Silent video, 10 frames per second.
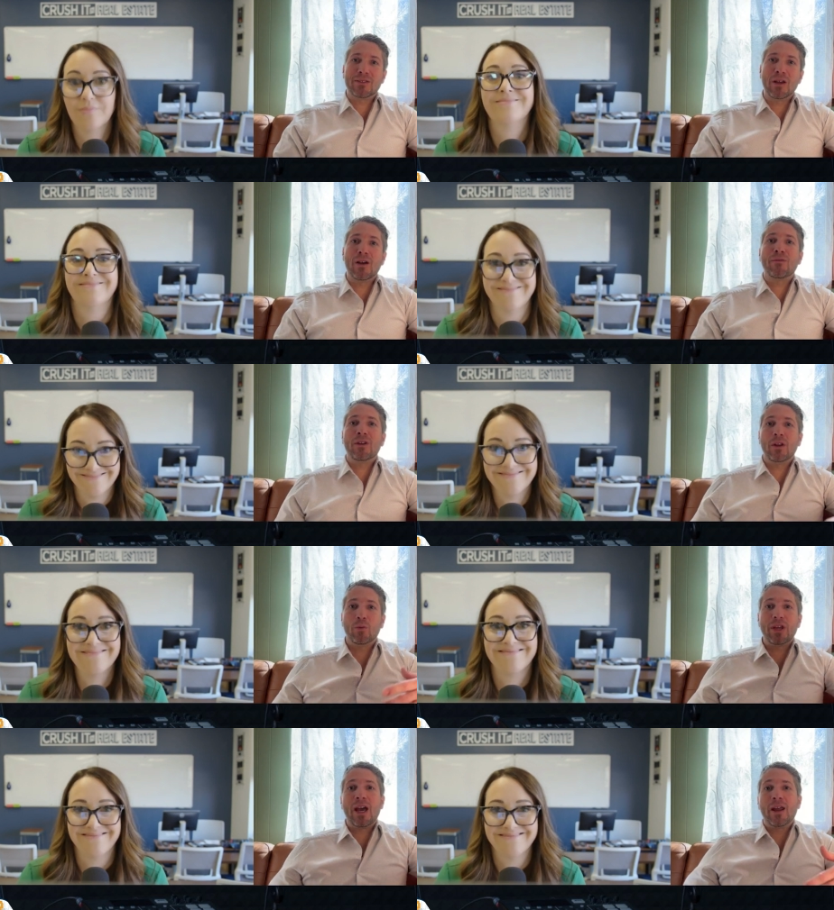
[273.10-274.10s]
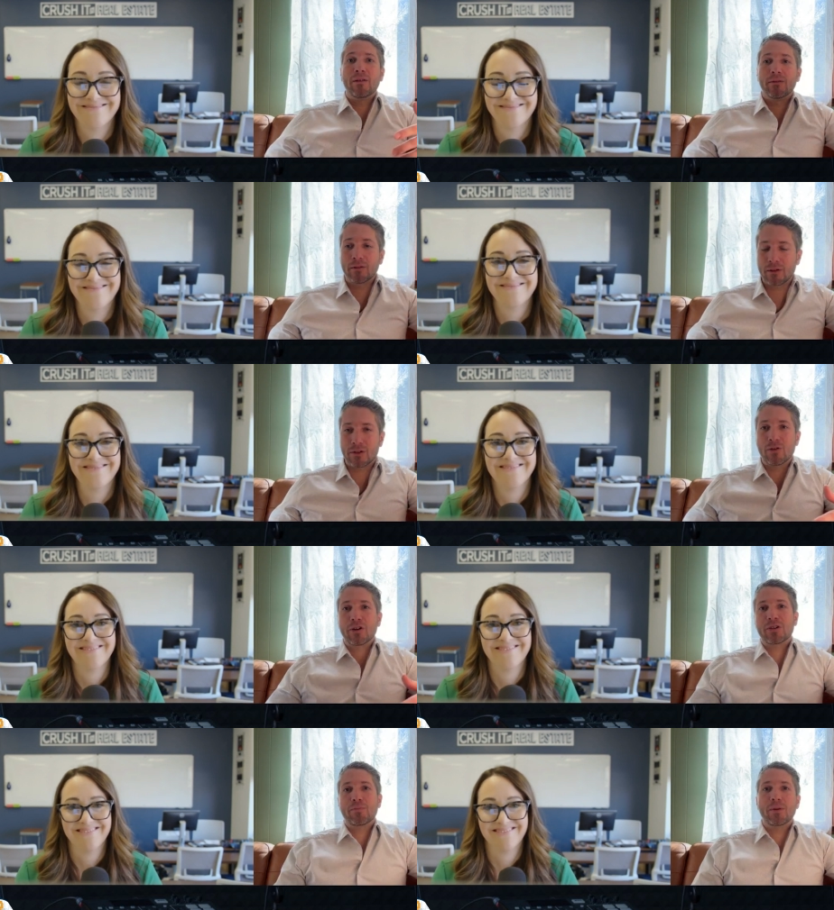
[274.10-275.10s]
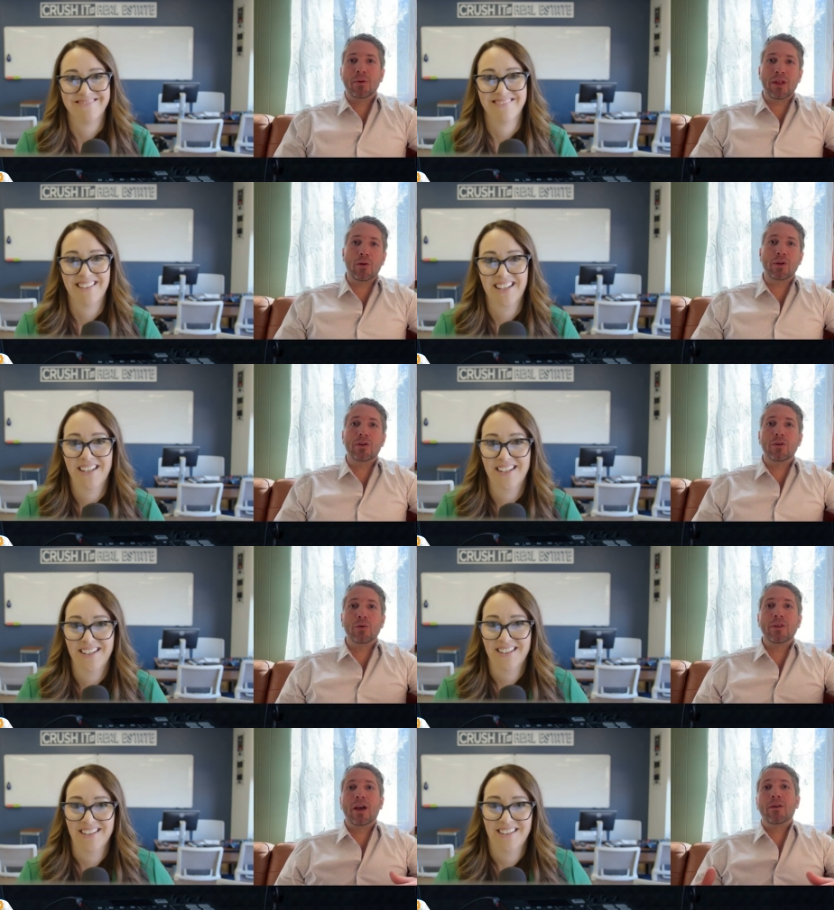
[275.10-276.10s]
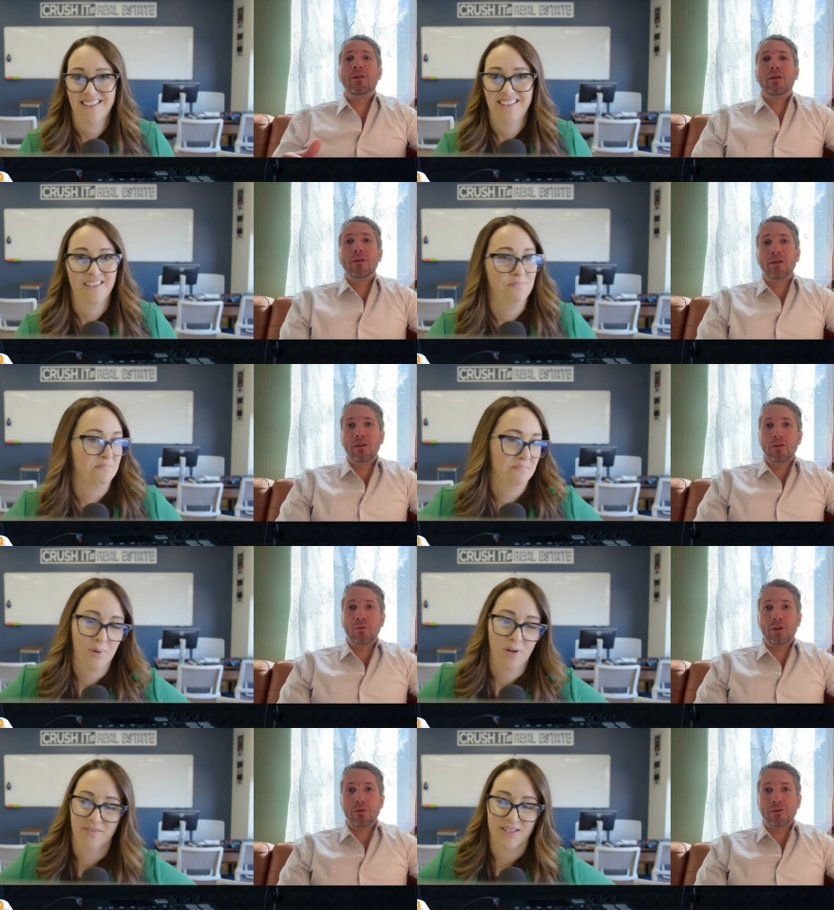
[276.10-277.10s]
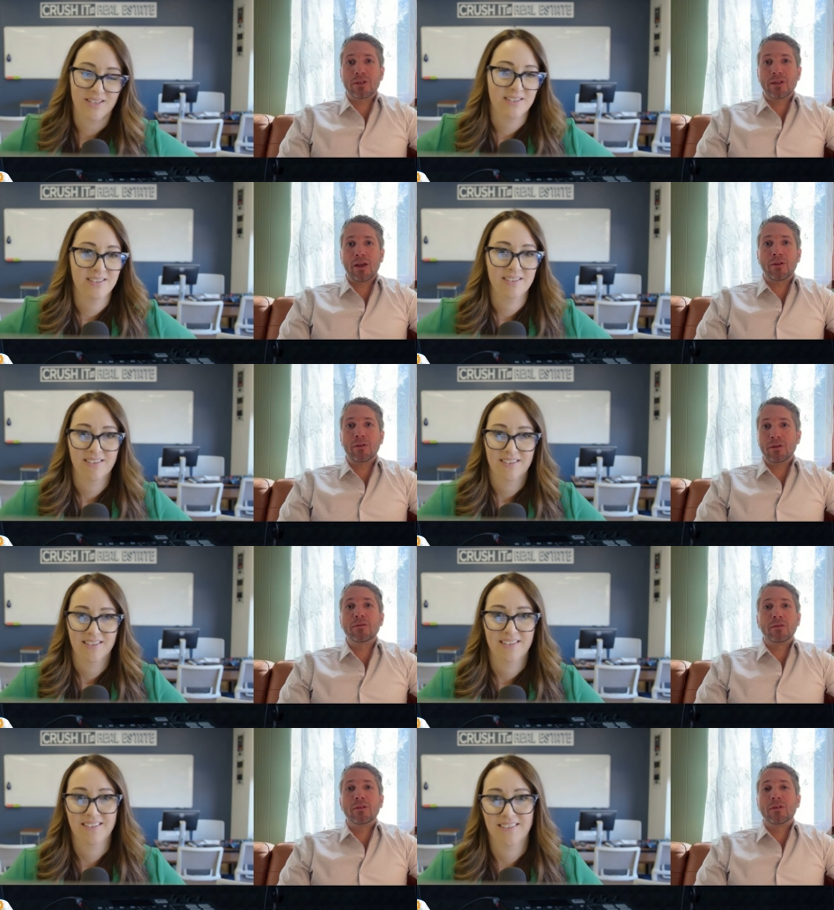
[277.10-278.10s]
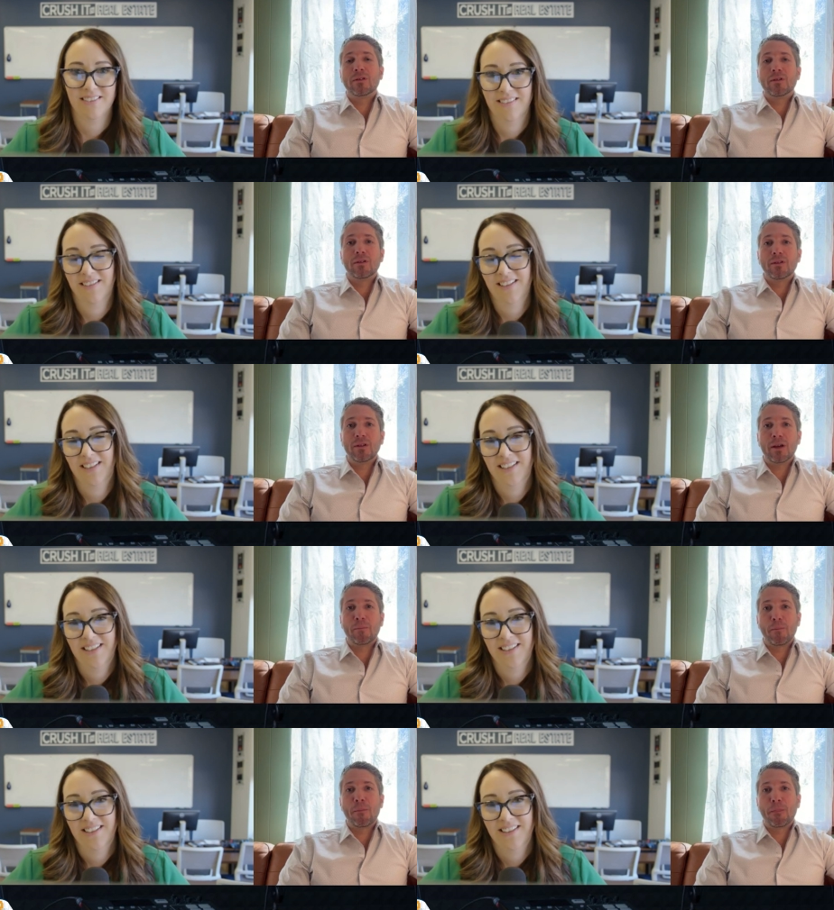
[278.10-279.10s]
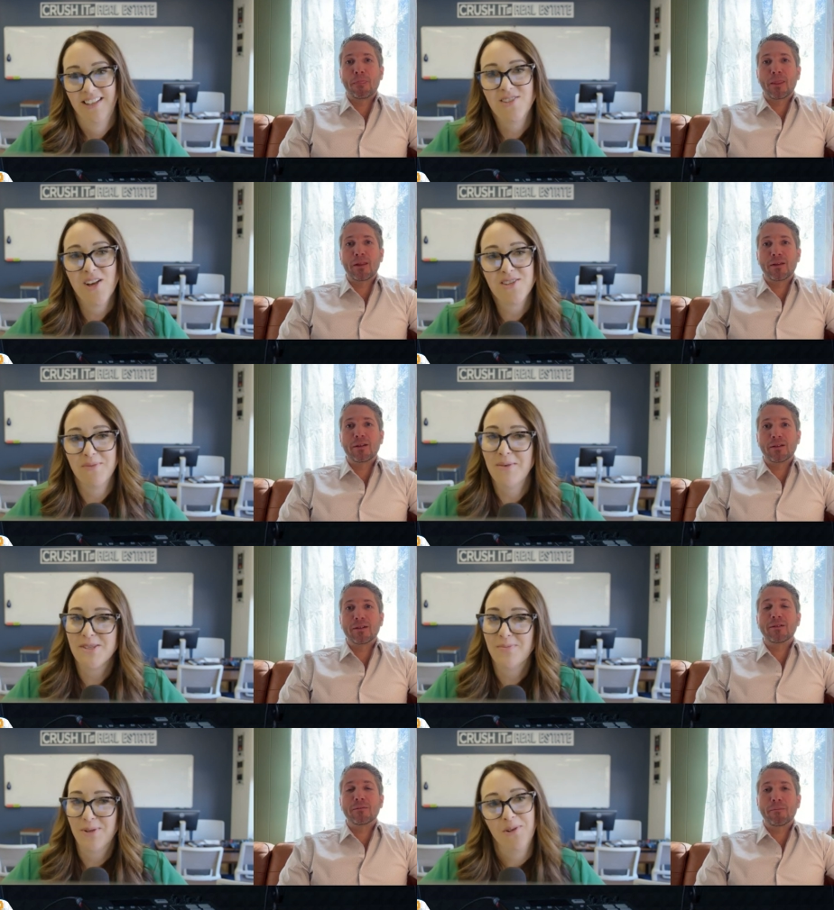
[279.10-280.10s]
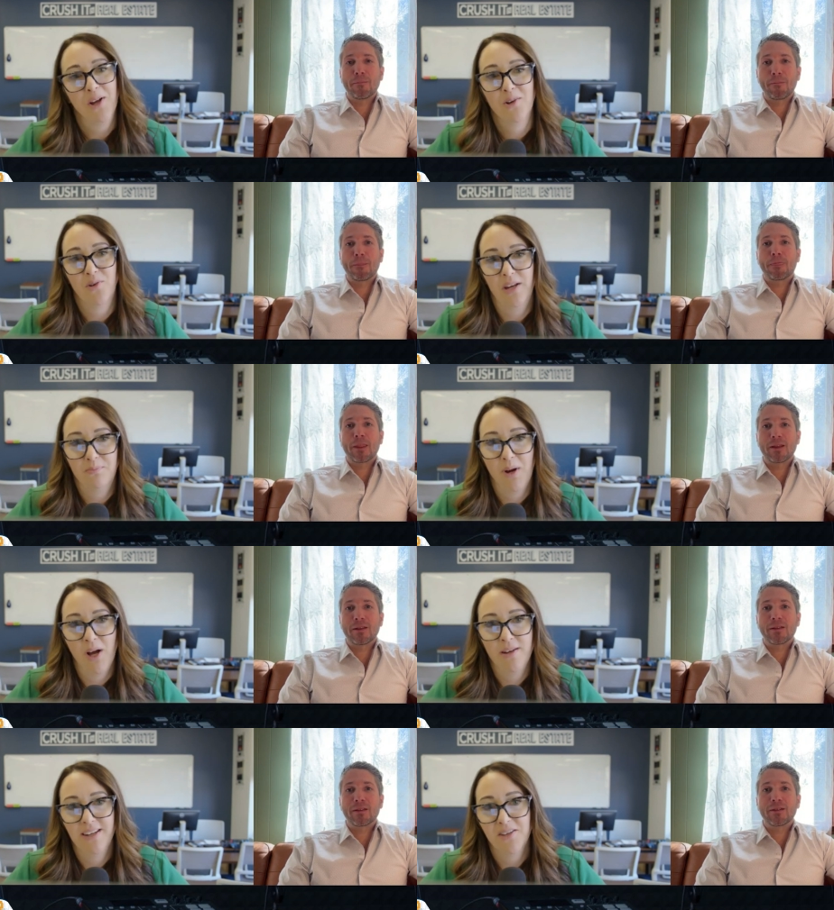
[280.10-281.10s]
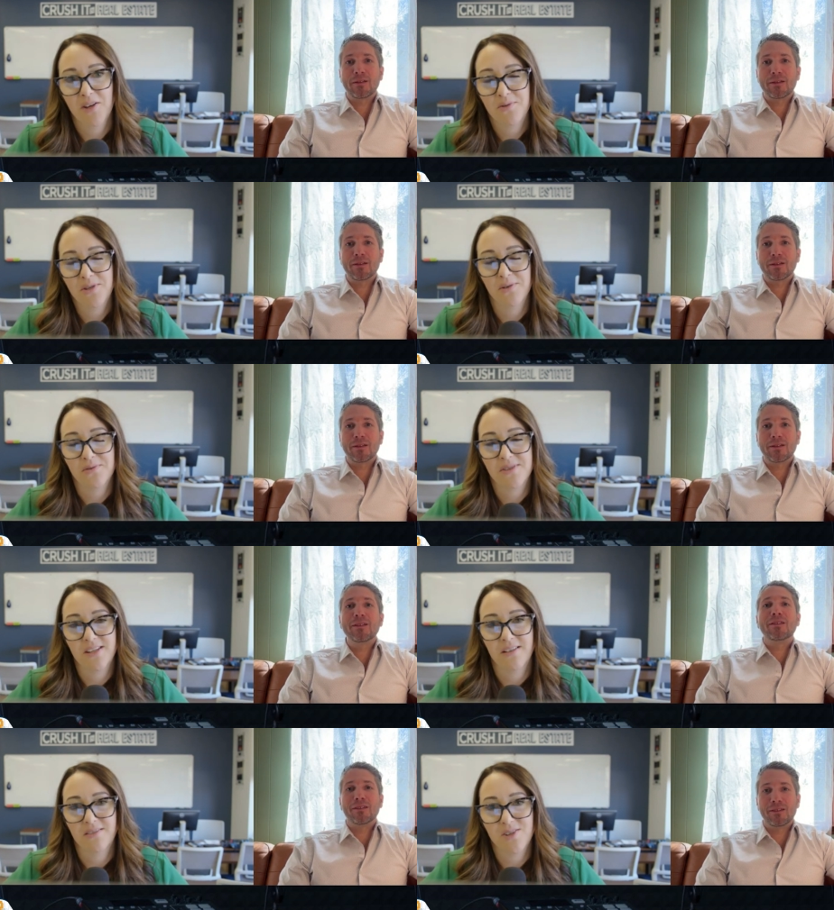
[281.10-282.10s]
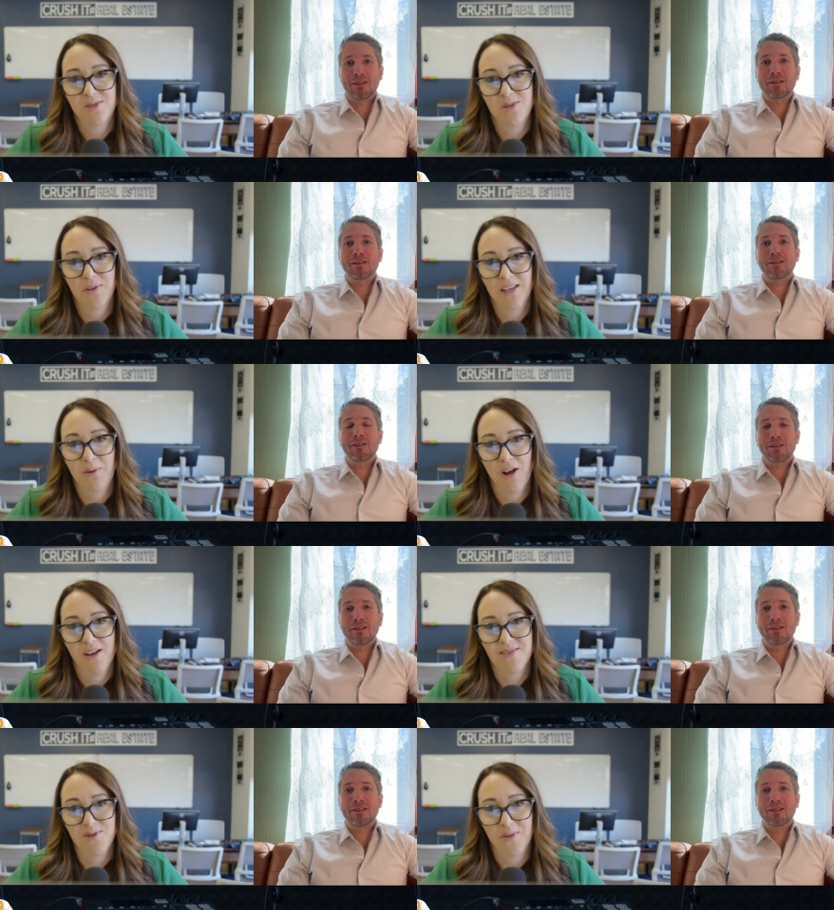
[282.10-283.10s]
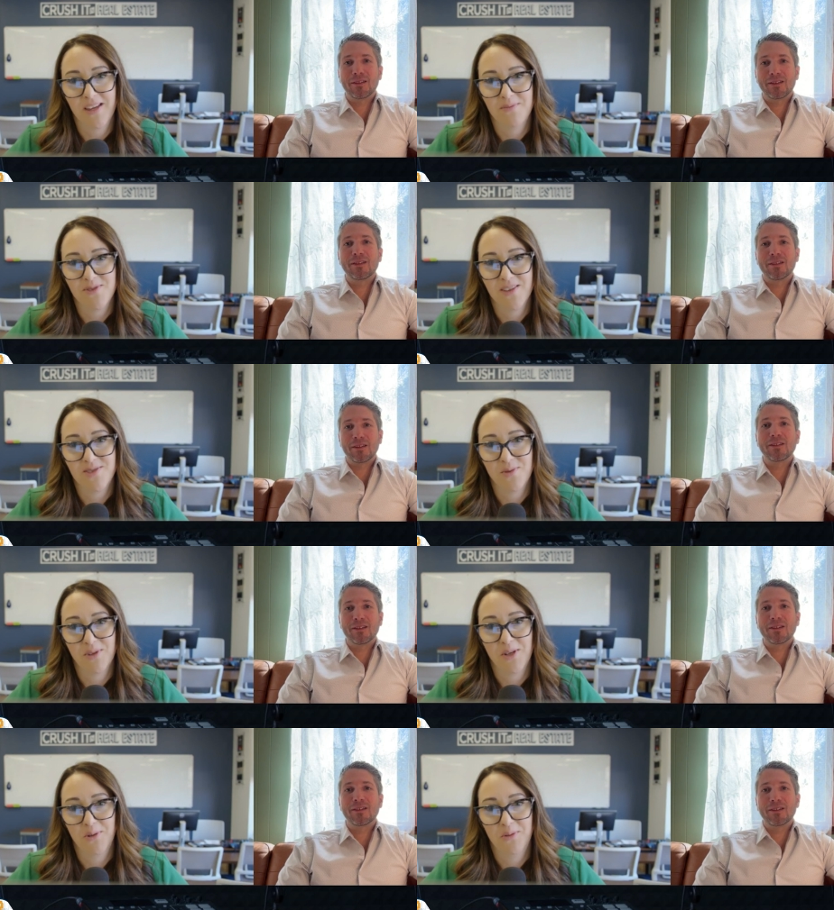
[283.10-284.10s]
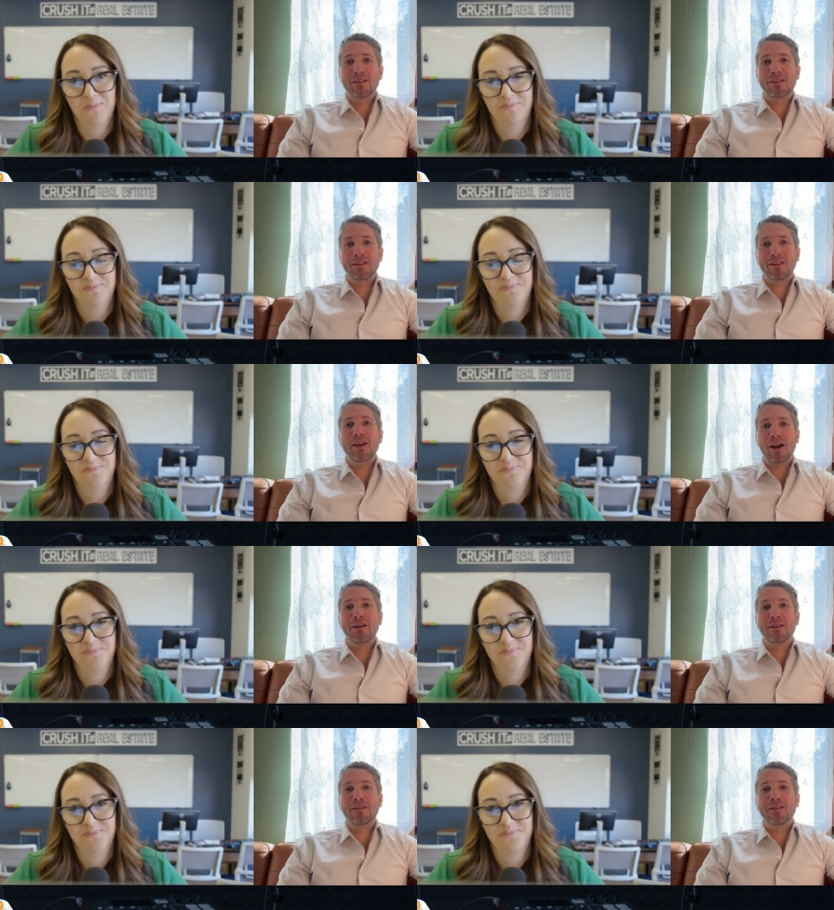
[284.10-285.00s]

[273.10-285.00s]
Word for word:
Speaker 1: stuff. And then we had construction people that we knew that Perfect. we used together. And yeah.
Speaker 2: That's awesome. That must have been a great bonding though, too, still just doing that process with him. So that's really cool.
Speaker 1: Yeah.